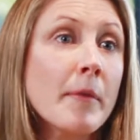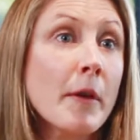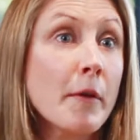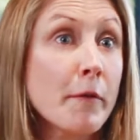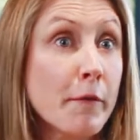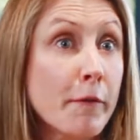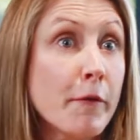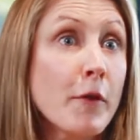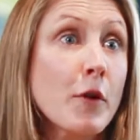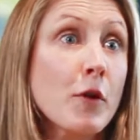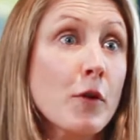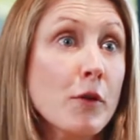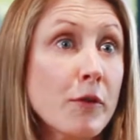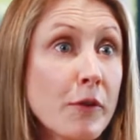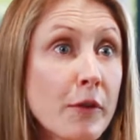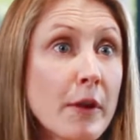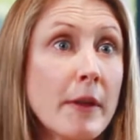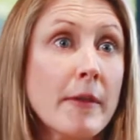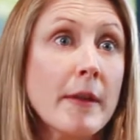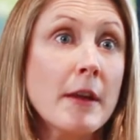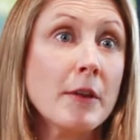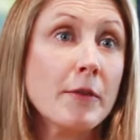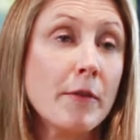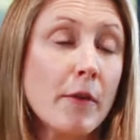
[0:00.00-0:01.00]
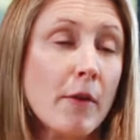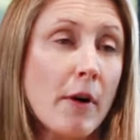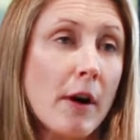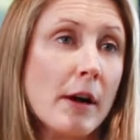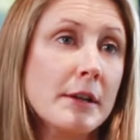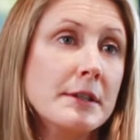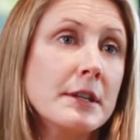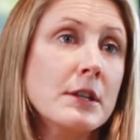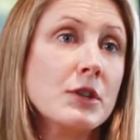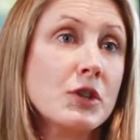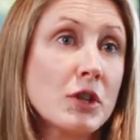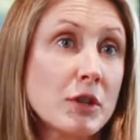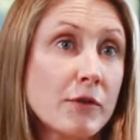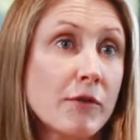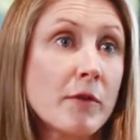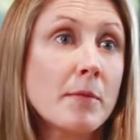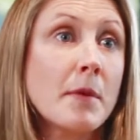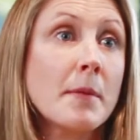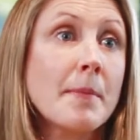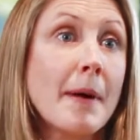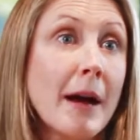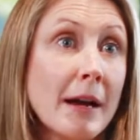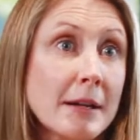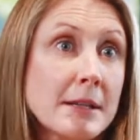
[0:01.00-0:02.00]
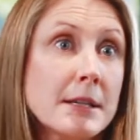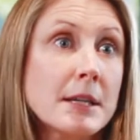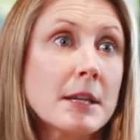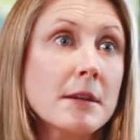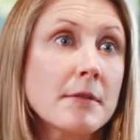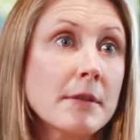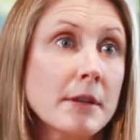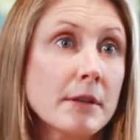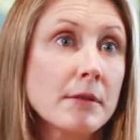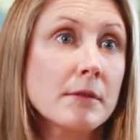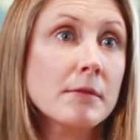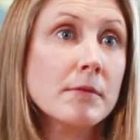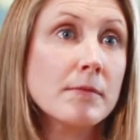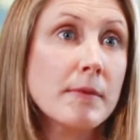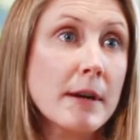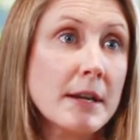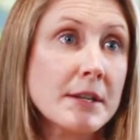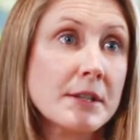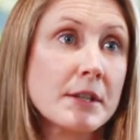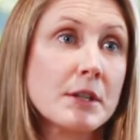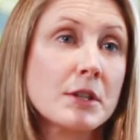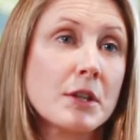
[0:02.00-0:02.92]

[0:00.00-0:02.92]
foods in these varieties just from a bacterial risk.